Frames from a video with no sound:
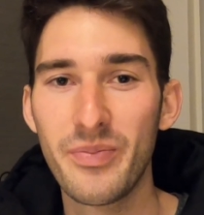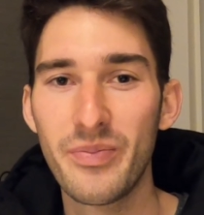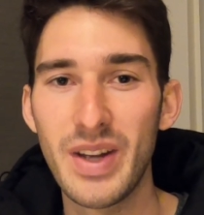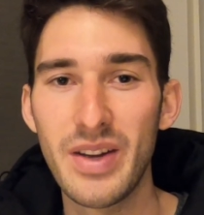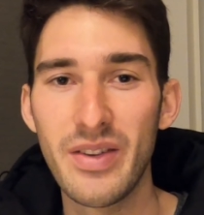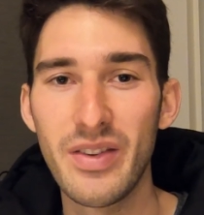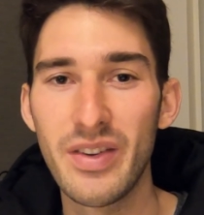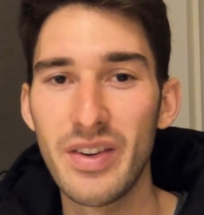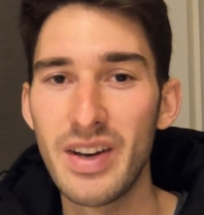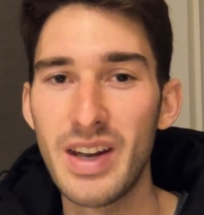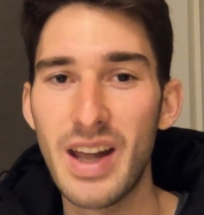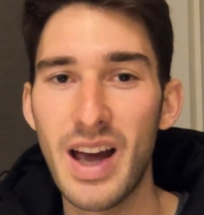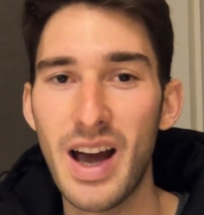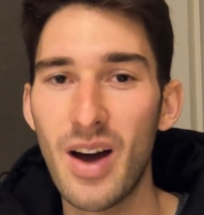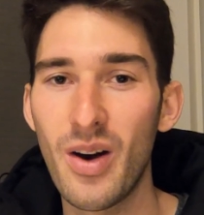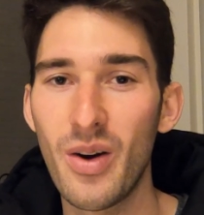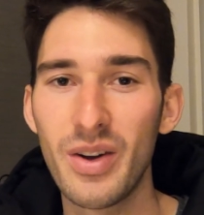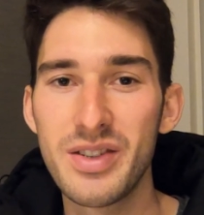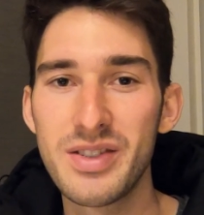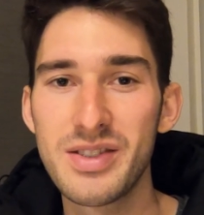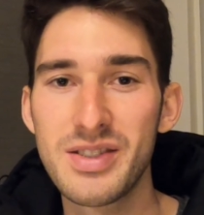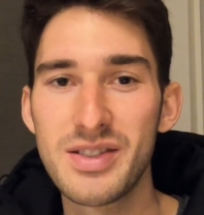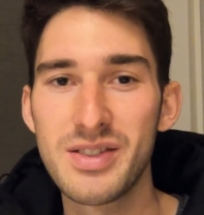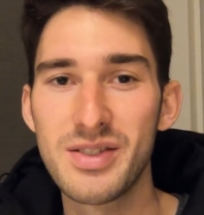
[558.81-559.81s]
Even now,
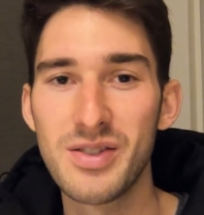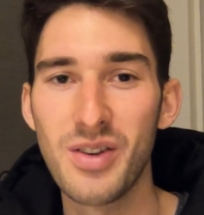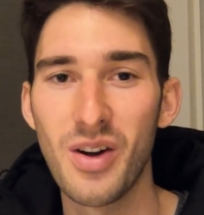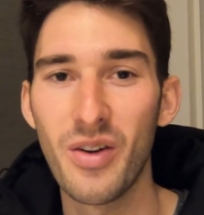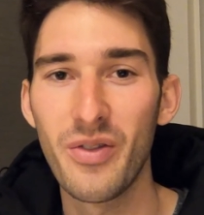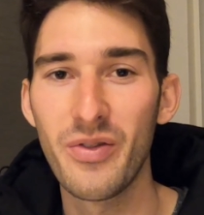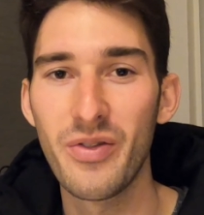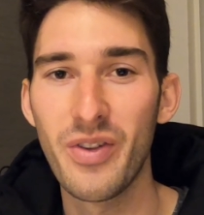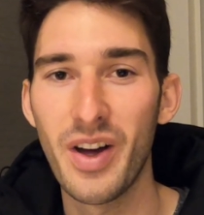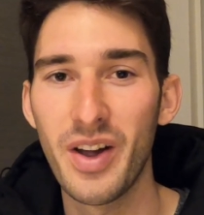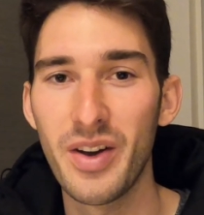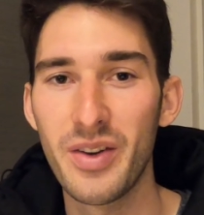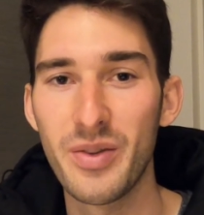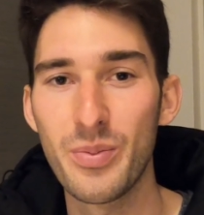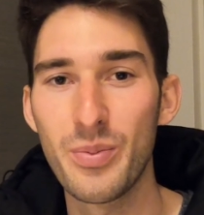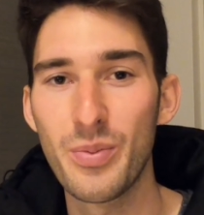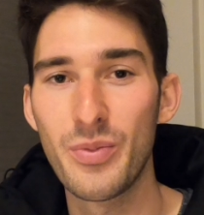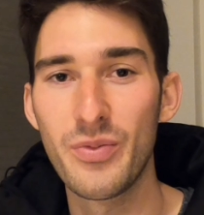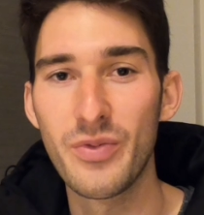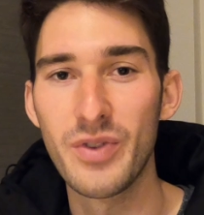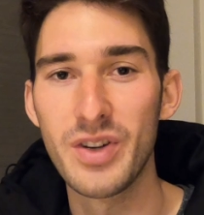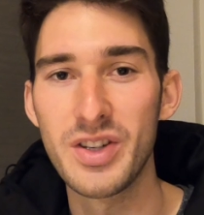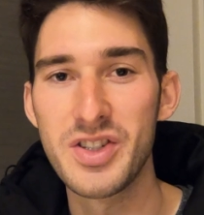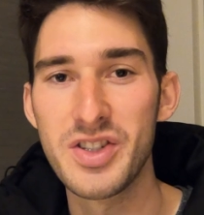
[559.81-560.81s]
it's not fun
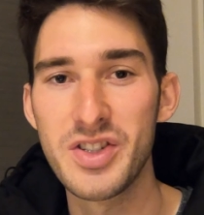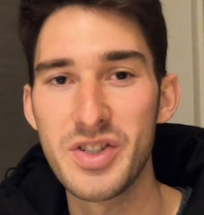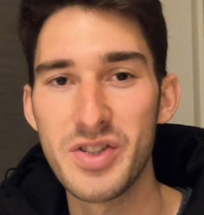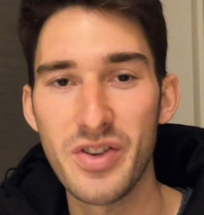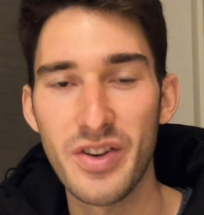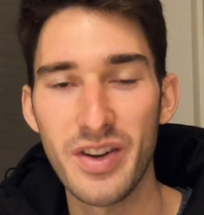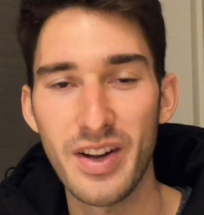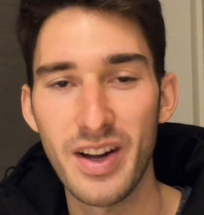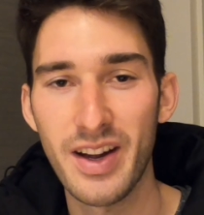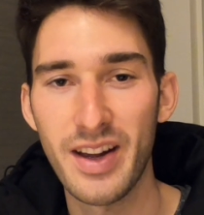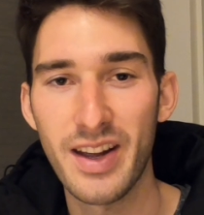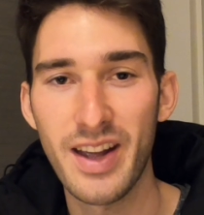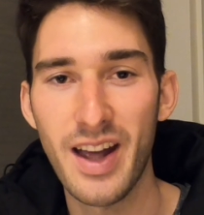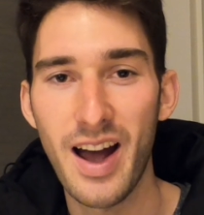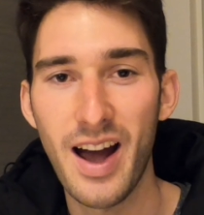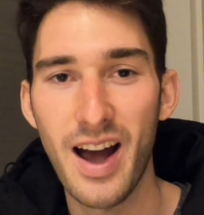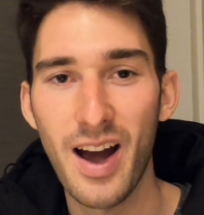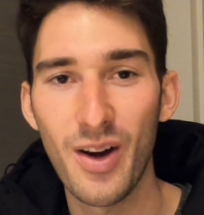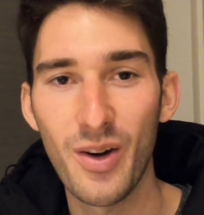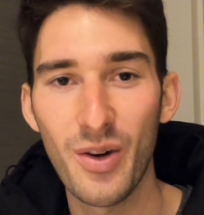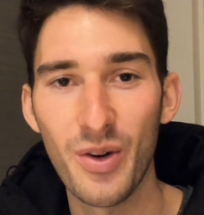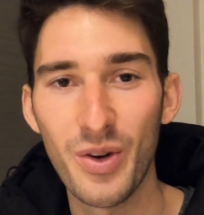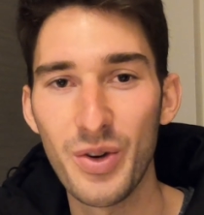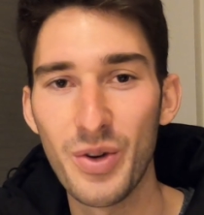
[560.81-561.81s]
registering a
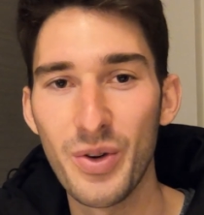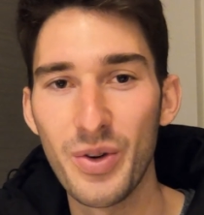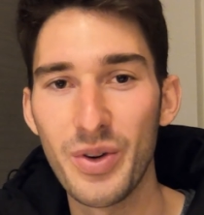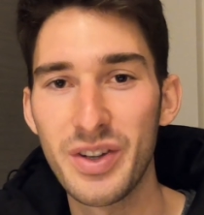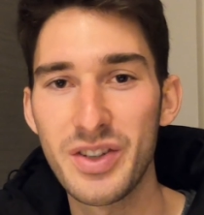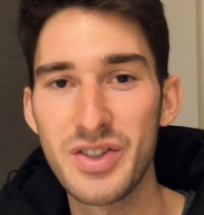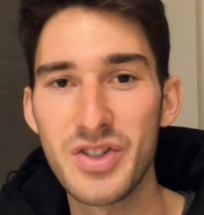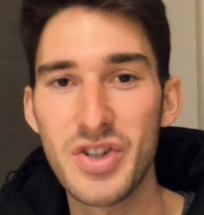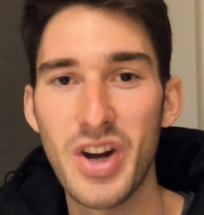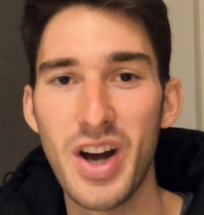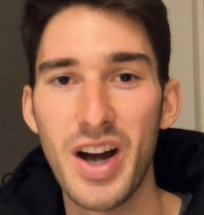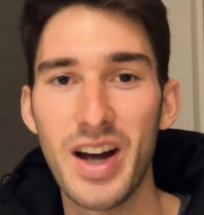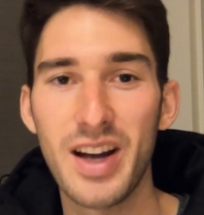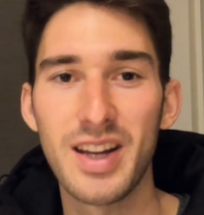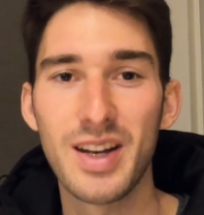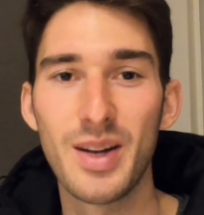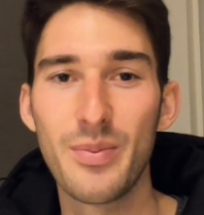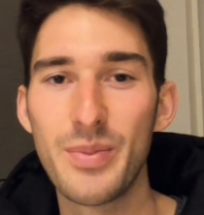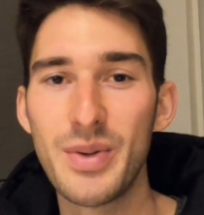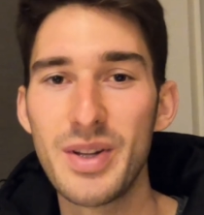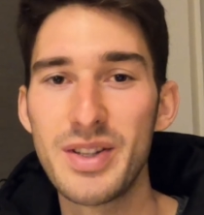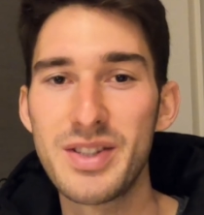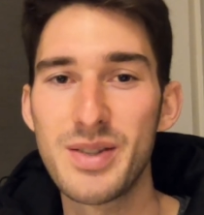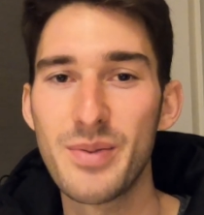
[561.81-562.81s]
car or doing Sharkin
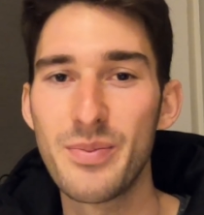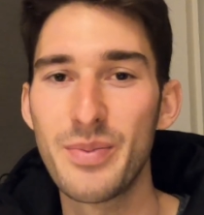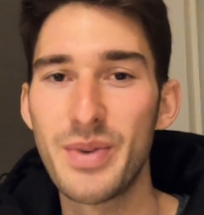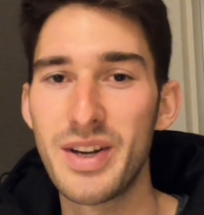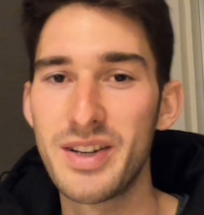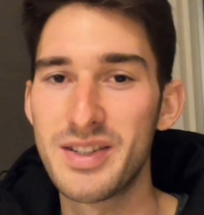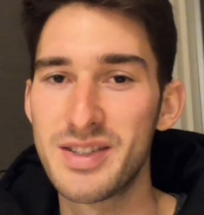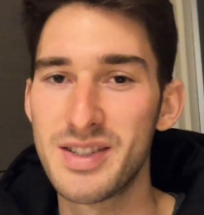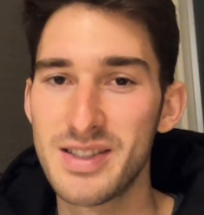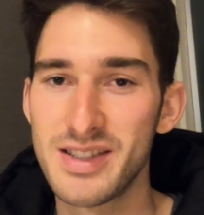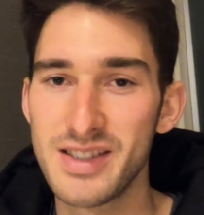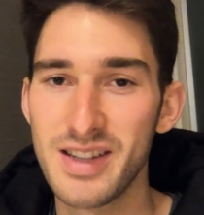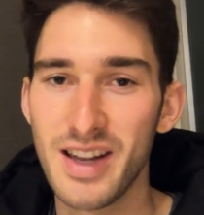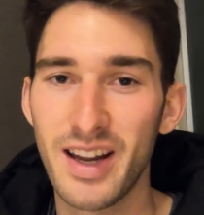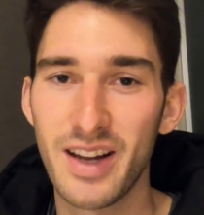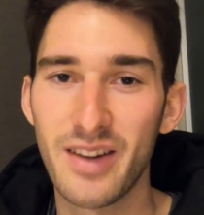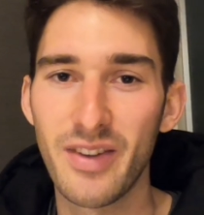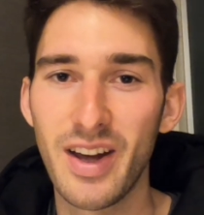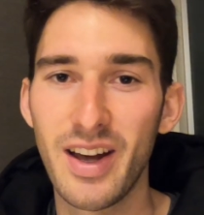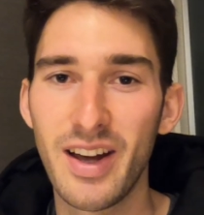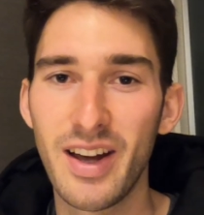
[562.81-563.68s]
and bits and pieces like